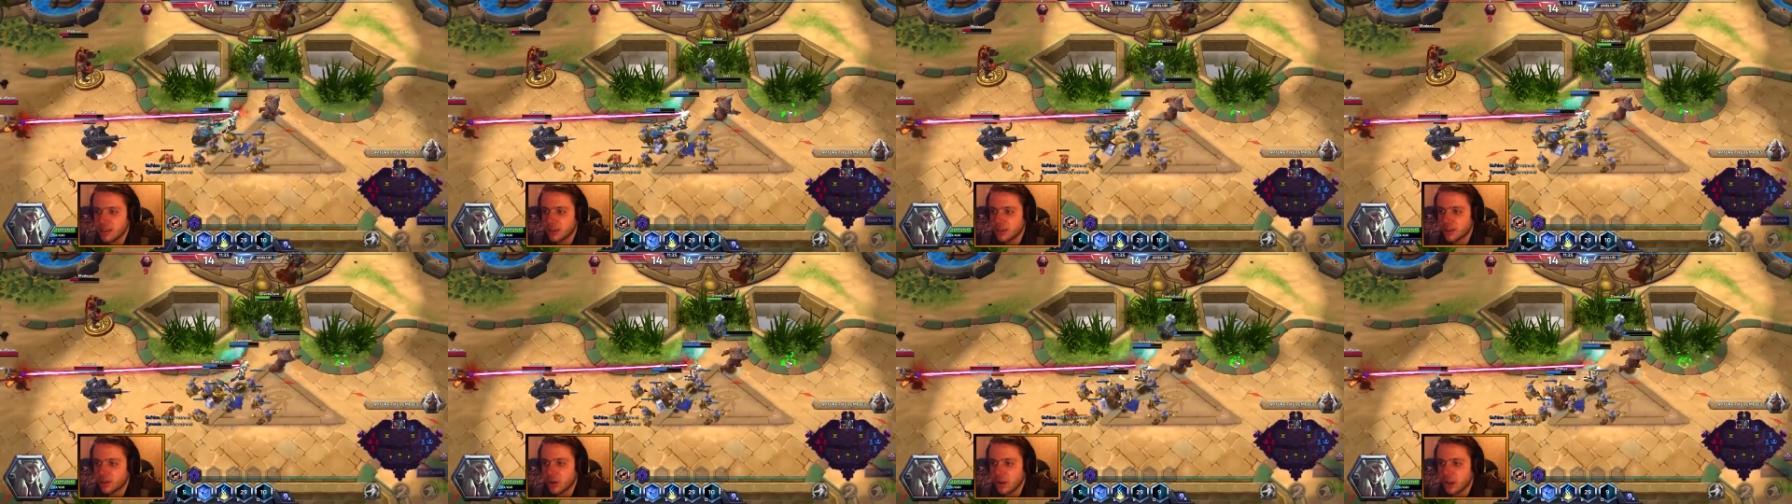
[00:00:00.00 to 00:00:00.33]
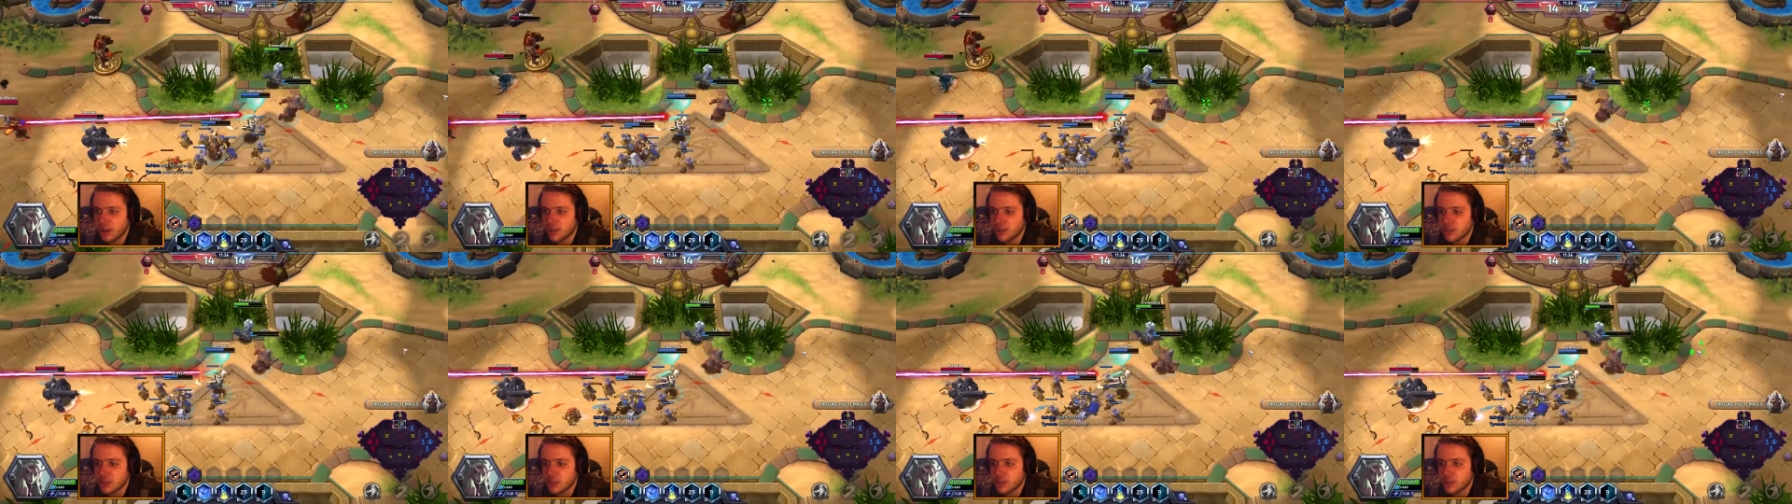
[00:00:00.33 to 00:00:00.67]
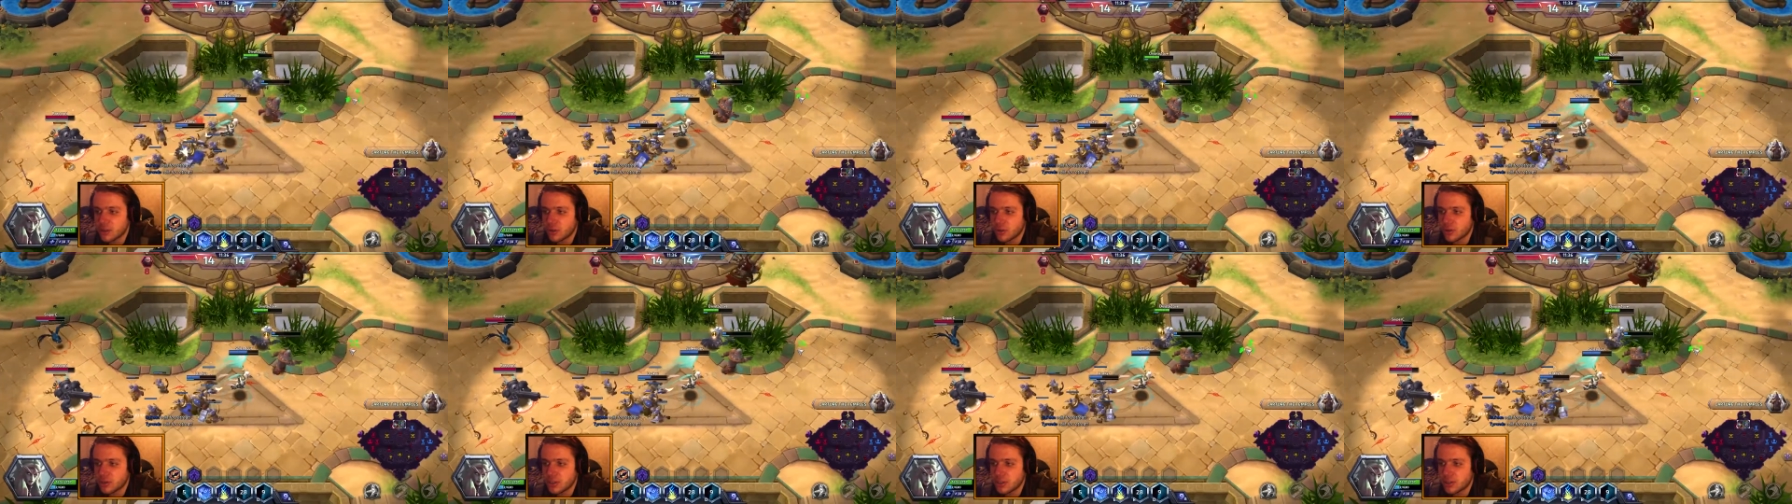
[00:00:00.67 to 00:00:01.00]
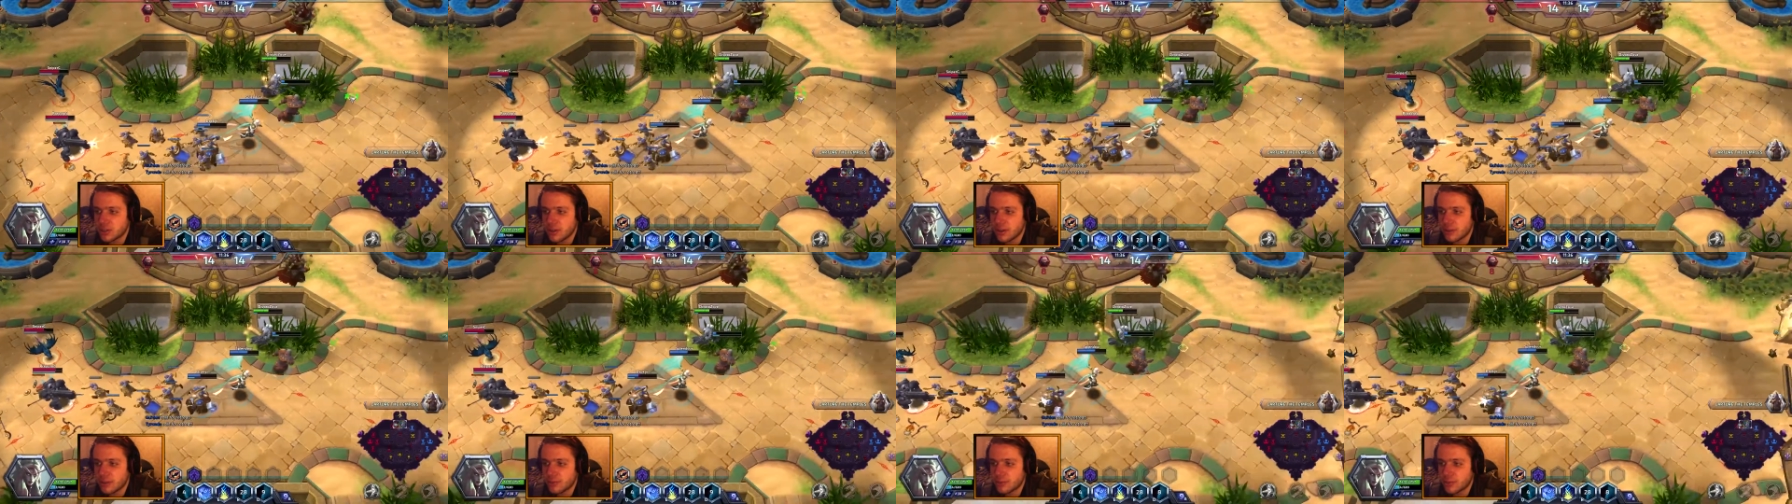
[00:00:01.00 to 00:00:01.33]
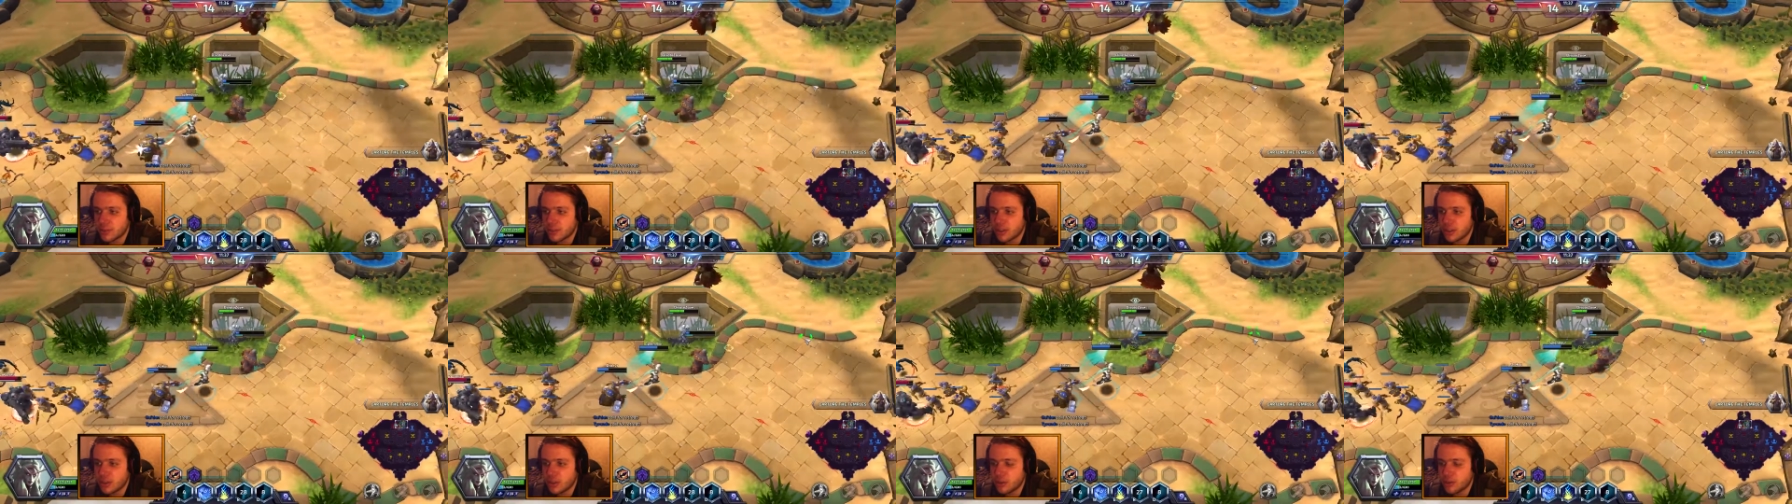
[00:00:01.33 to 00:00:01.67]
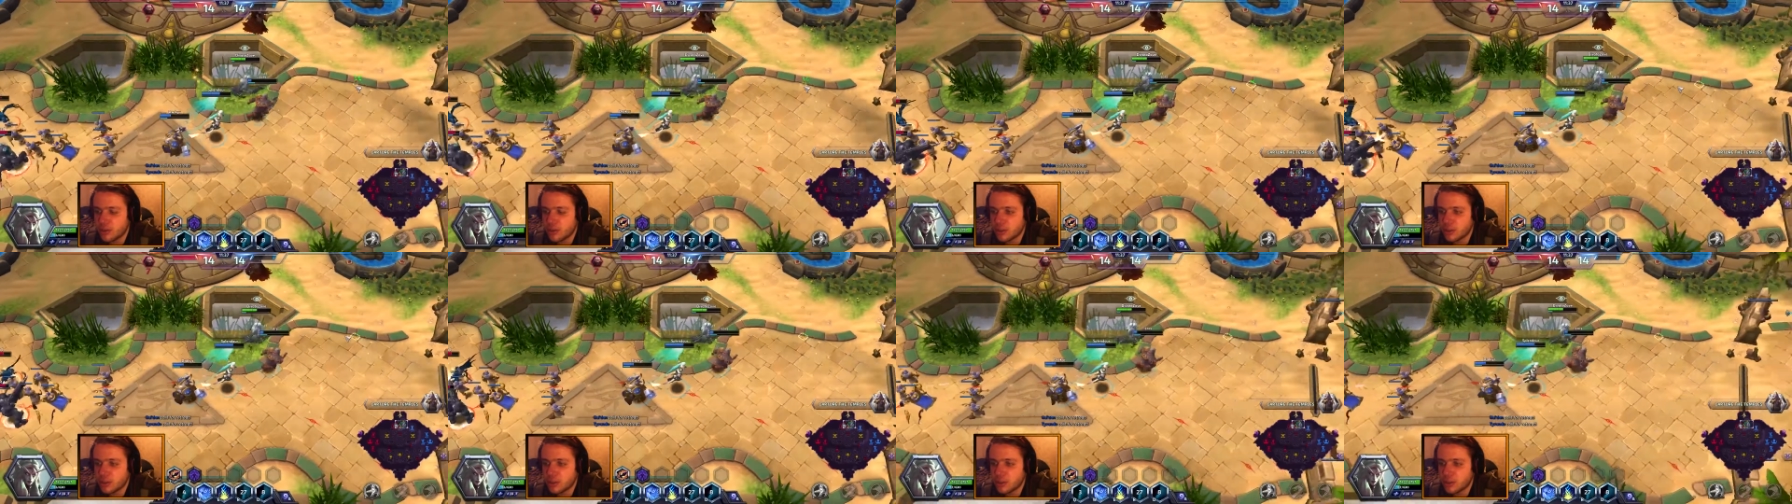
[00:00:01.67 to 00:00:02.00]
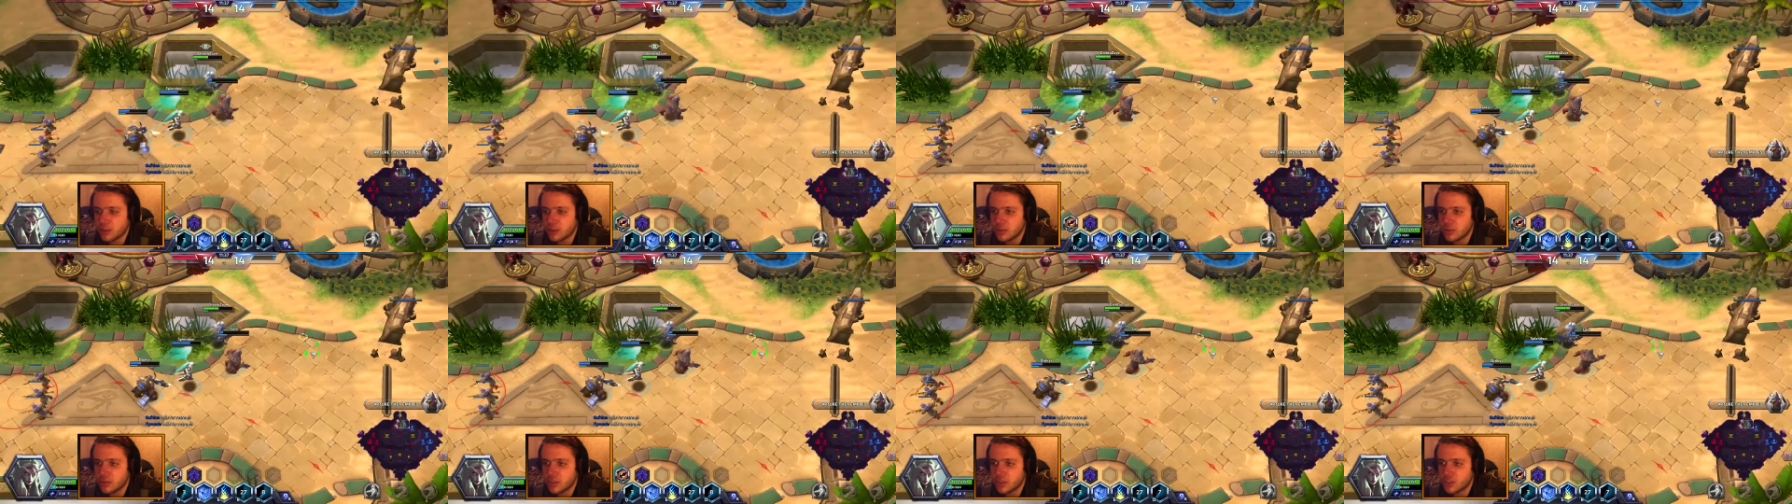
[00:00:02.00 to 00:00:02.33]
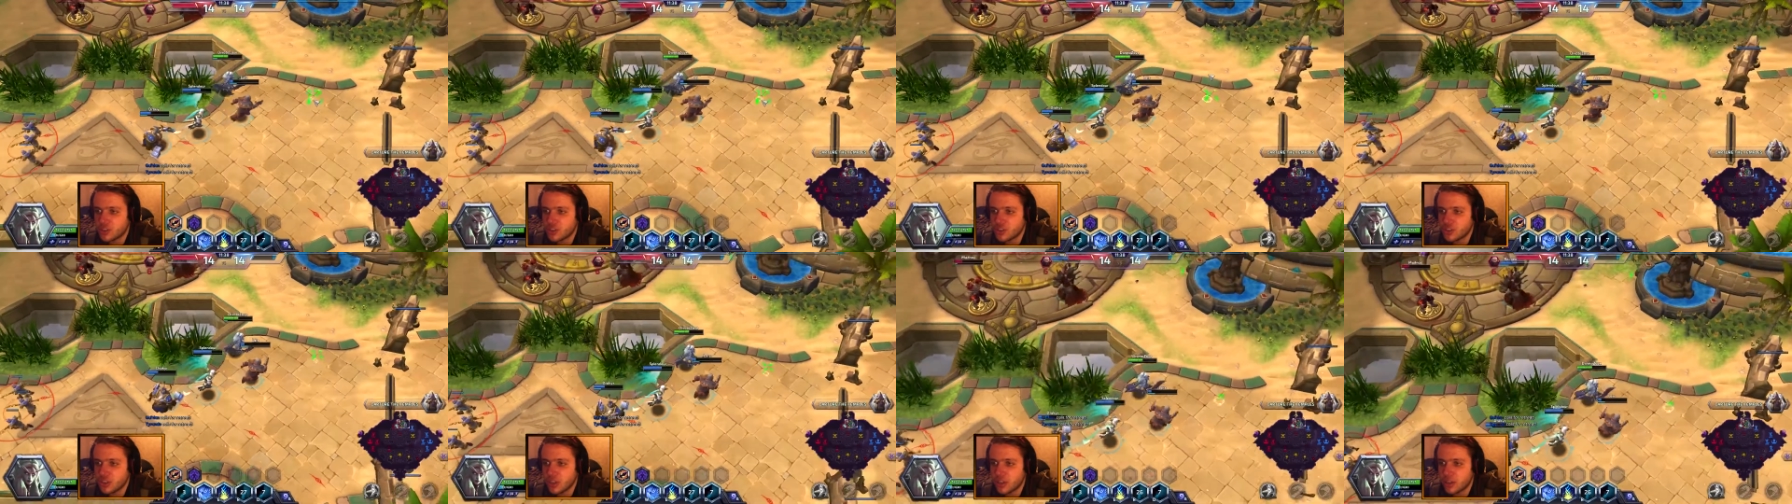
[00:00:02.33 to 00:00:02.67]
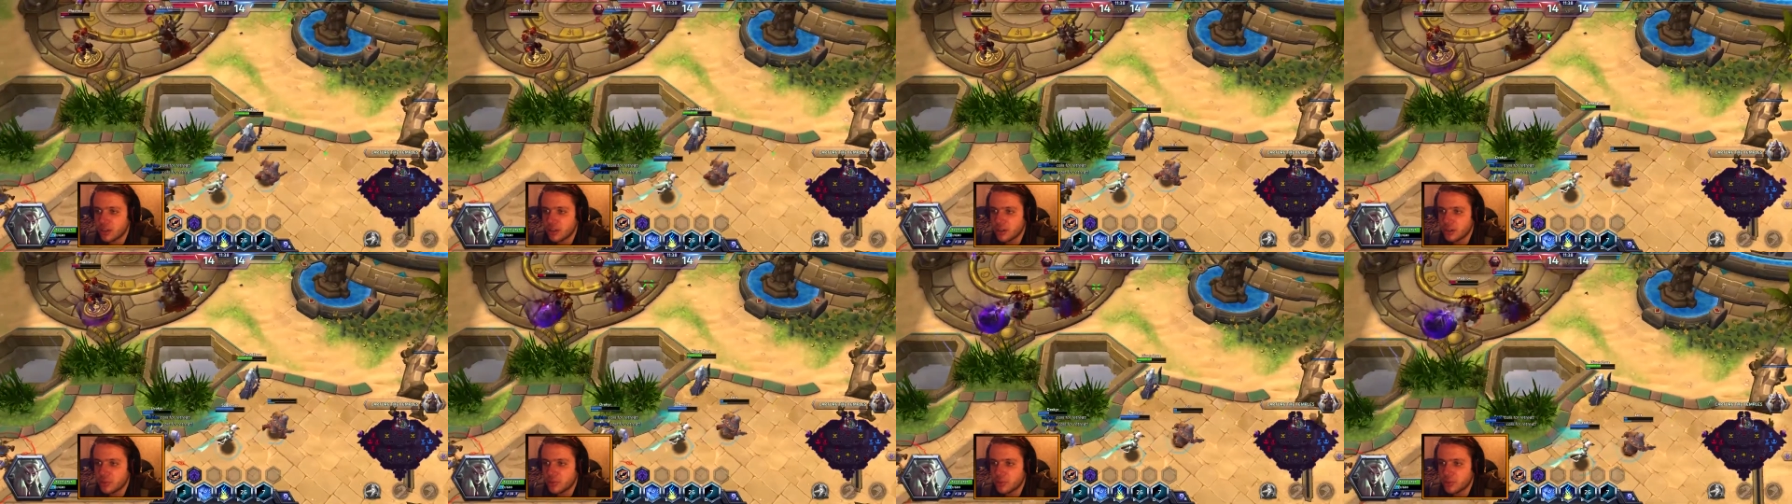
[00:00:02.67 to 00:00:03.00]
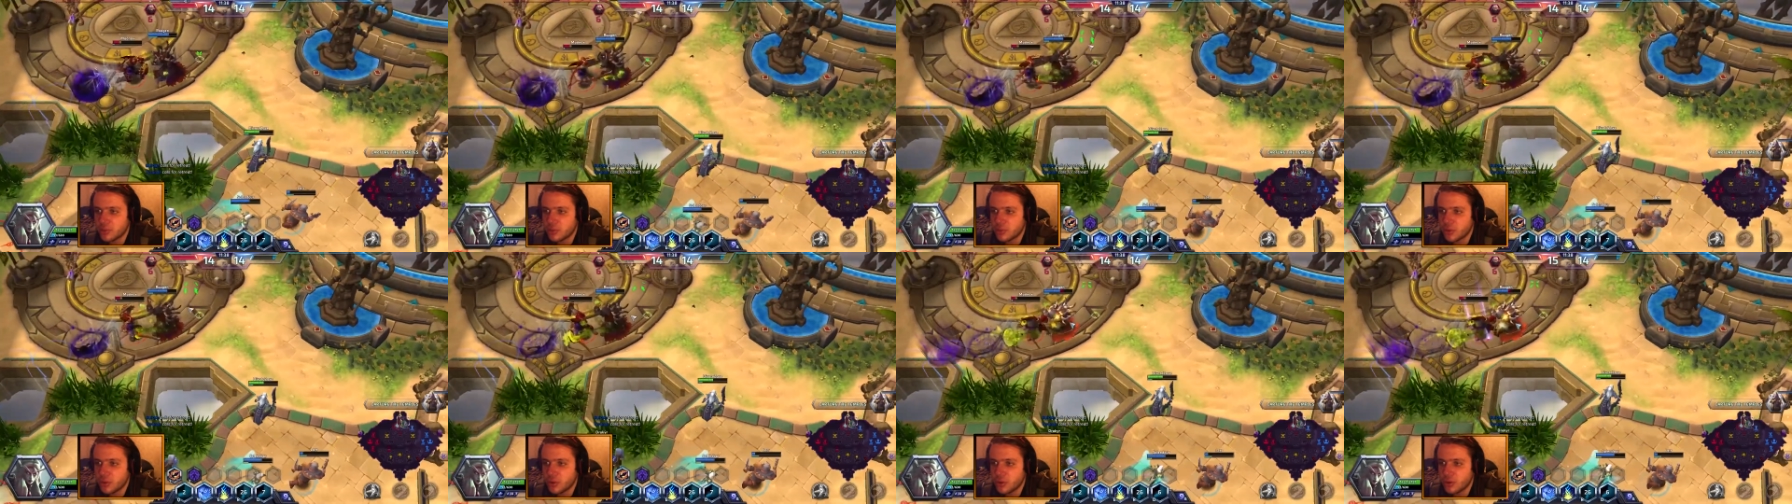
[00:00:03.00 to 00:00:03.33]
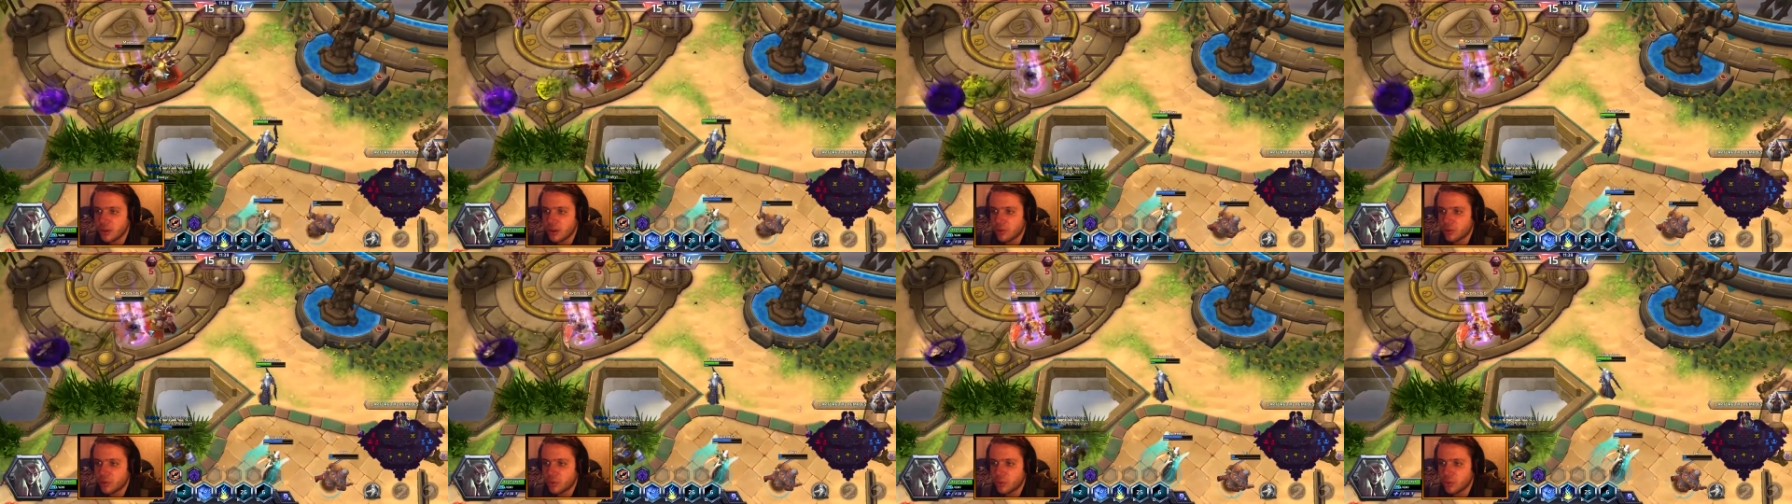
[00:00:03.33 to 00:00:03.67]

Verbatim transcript: Grammy is going to survive for now, but we're generally pretty well now.